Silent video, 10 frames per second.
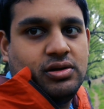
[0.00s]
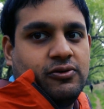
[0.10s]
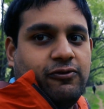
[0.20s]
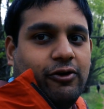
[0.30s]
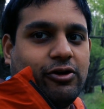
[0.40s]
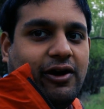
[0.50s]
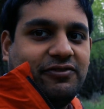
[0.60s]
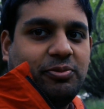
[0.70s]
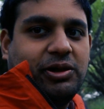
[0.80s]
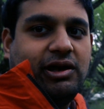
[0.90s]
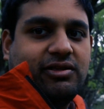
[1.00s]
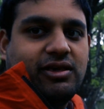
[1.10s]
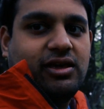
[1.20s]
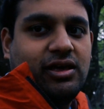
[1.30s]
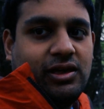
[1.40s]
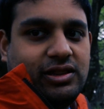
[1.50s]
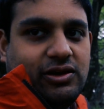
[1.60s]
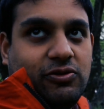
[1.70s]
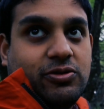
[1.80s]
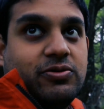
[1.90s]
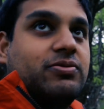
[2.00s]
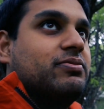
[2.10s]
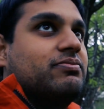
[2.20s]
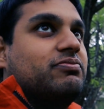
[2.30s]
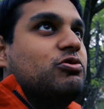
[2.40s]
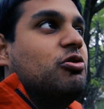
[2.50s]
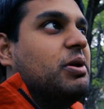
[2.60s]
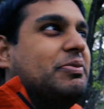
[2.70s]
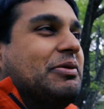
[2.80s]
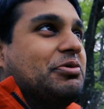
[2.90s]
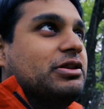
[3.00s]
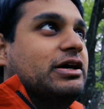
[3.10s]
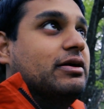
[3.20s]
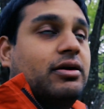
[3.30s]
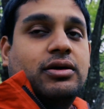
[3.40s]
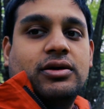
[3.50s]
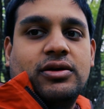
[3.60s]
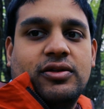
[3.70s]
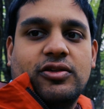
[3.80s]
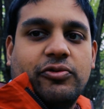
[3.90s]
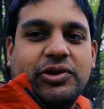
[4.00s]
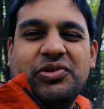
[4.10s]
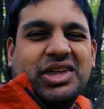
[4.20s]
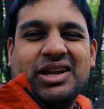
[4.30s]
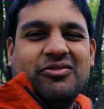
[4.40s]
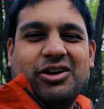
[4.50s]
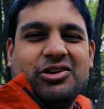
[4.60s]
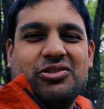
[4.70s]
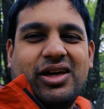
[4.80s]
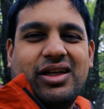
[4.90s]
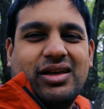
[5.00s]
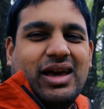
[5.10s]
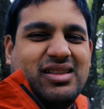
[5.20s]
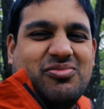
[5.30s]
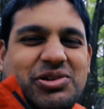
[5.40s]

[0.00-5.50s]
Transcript: photograph the place, and there were too many people there, so we really didn't want to do that, and it's